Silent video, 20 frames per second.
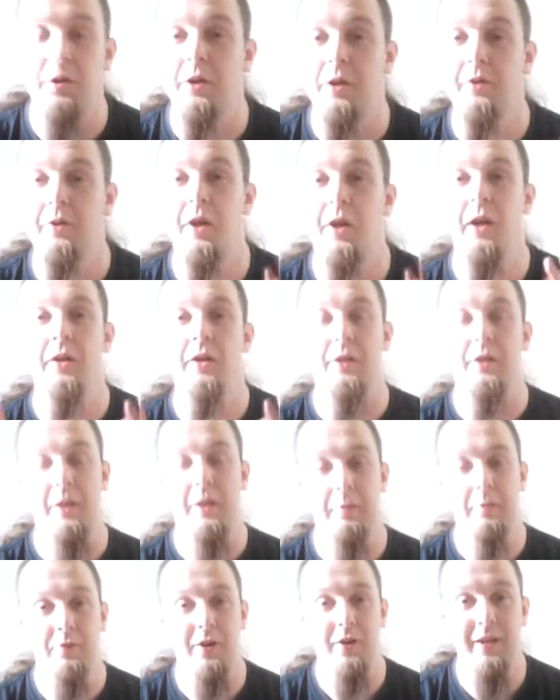it's hard to
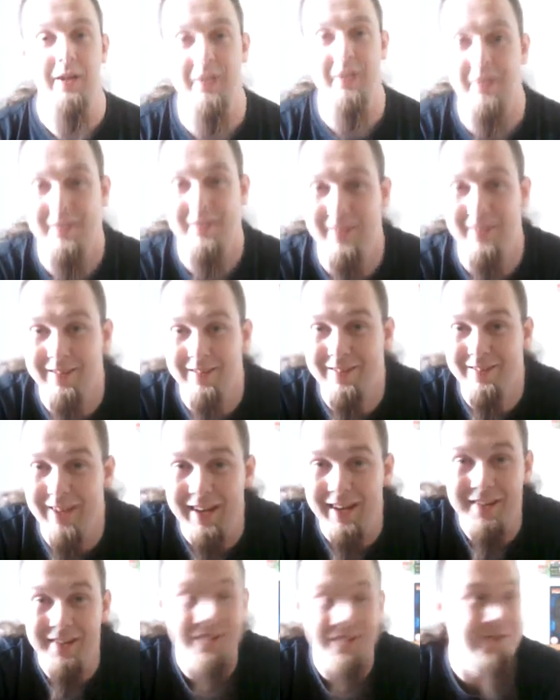keep track at this
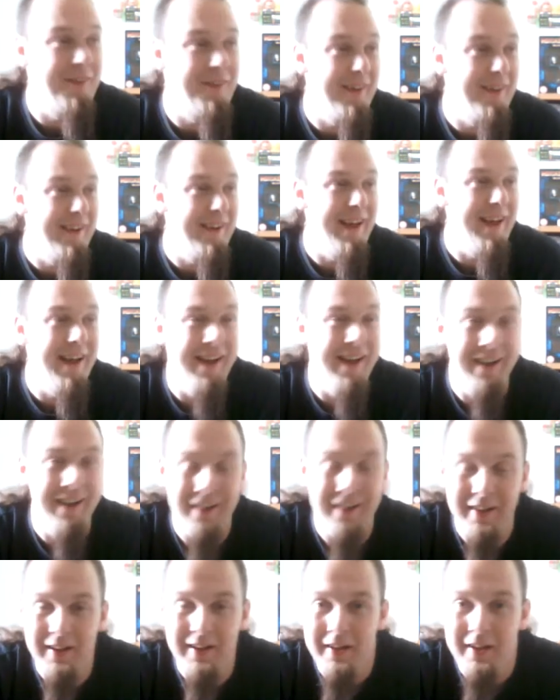stage, but
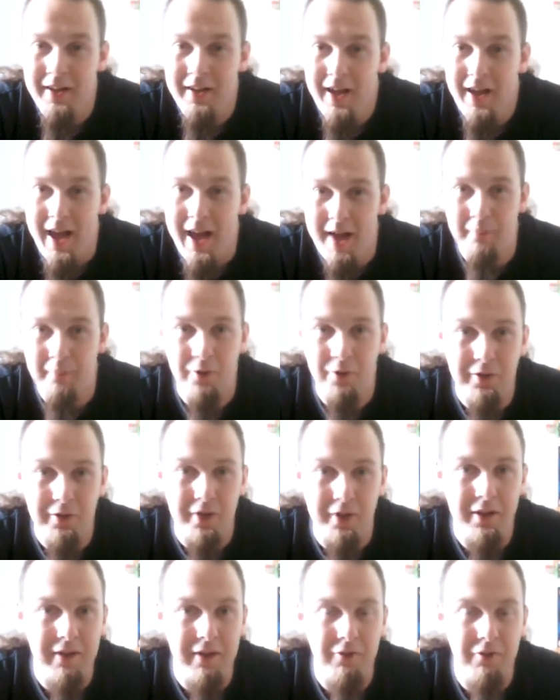Emerald
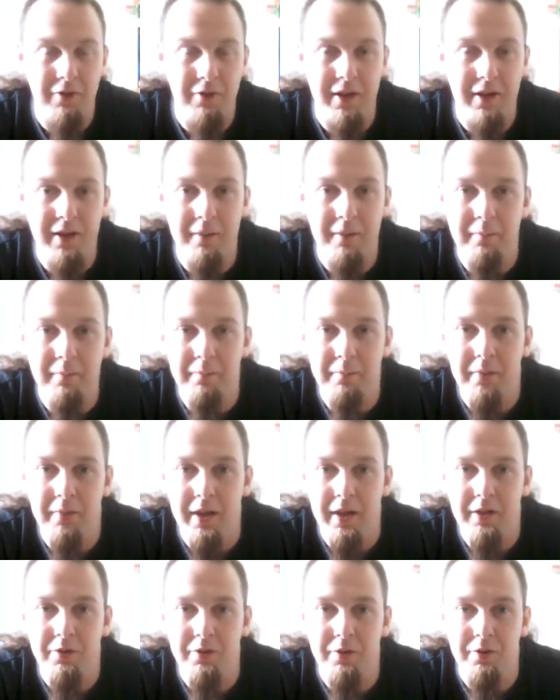and Leaf Green I've been
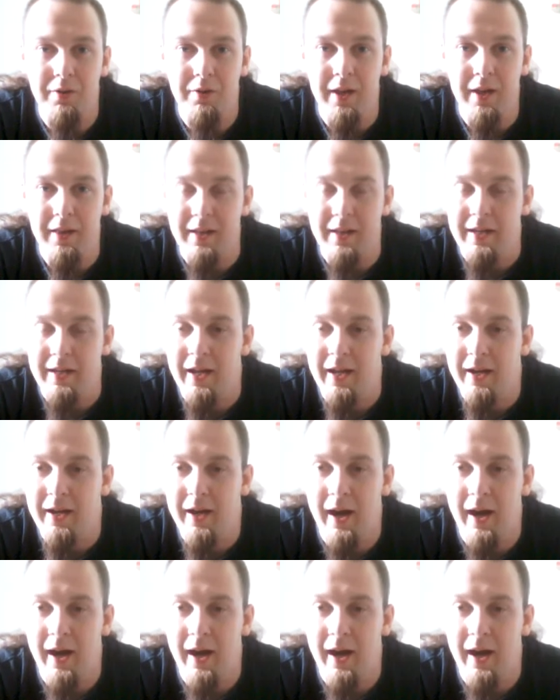playing through lately.